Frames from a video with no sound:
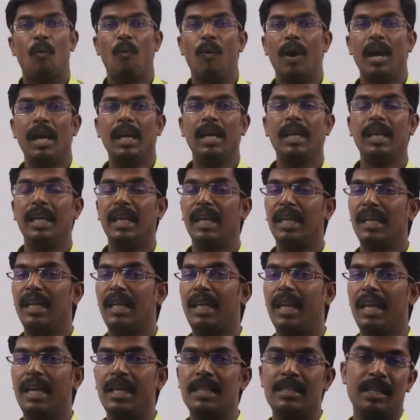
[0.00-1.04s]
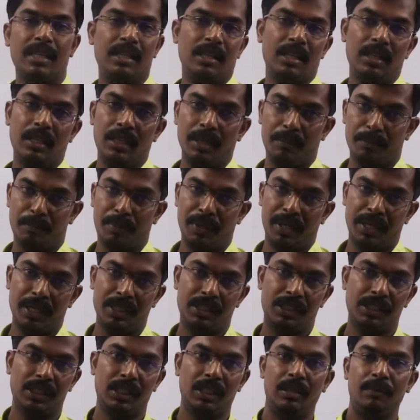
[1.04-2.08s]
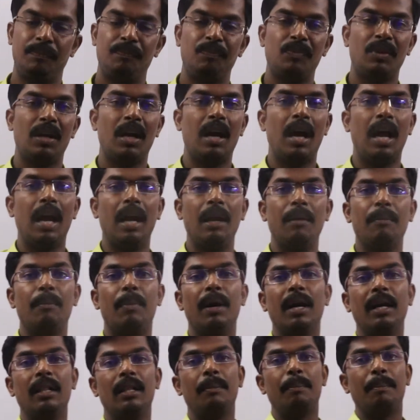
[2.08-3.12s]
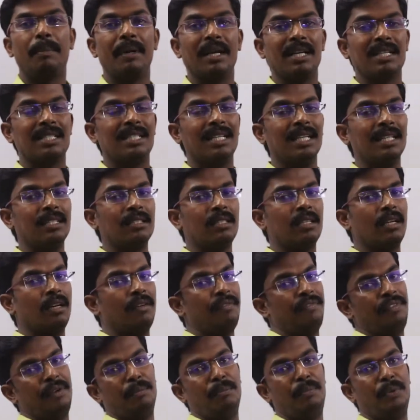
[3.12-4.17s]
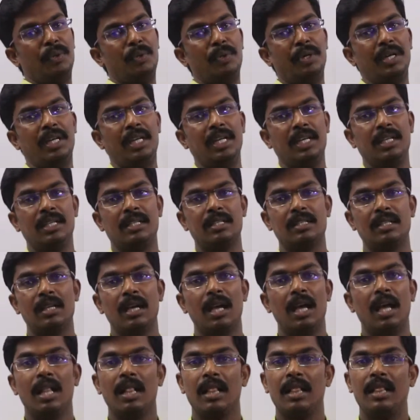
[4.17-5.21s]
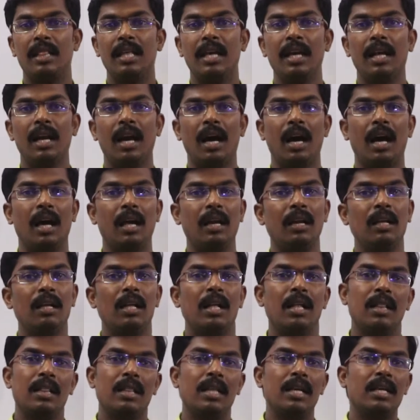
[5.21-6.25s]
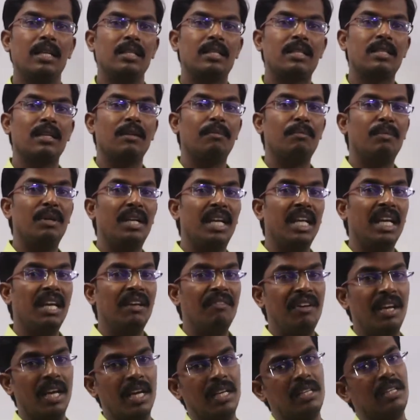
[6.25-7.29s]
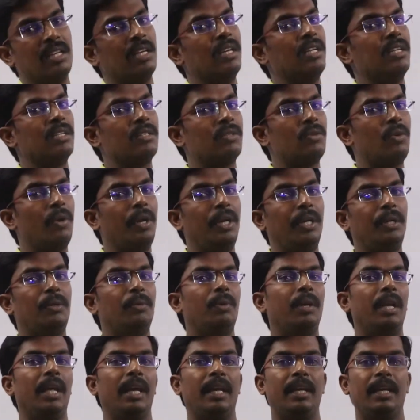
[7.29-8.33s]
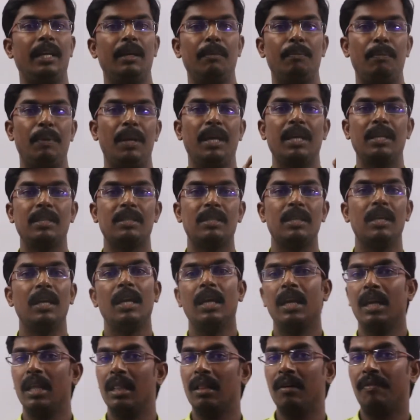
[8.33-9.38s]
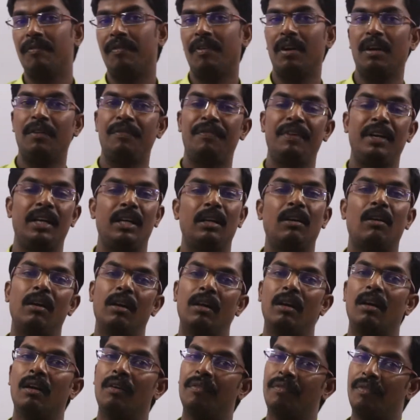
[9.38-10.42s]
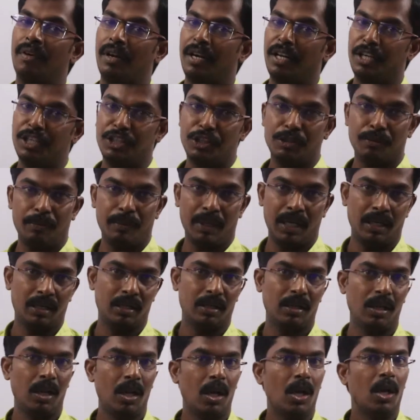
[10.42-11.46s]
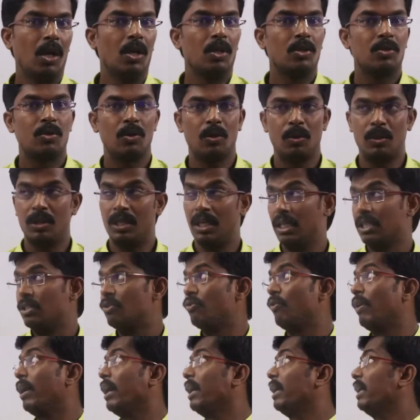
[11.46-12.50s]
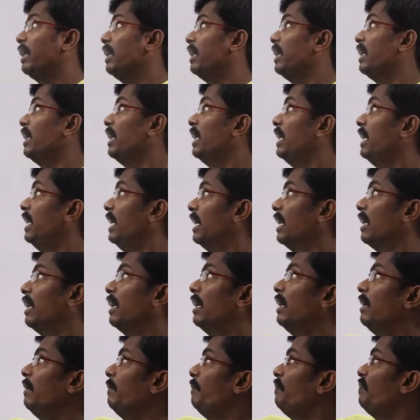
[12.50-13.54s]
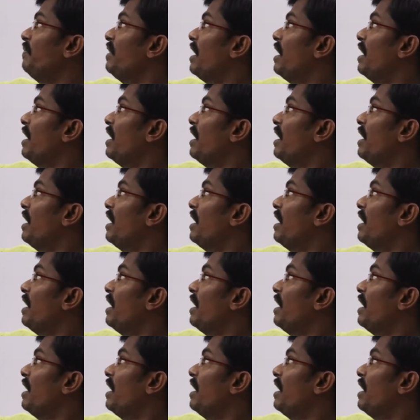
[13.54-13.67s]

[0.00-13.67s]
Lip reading: while increasing the temperature and by the presence of impurities, there is some deviation is going to taking place in the perfect order of arrangement. So that's why here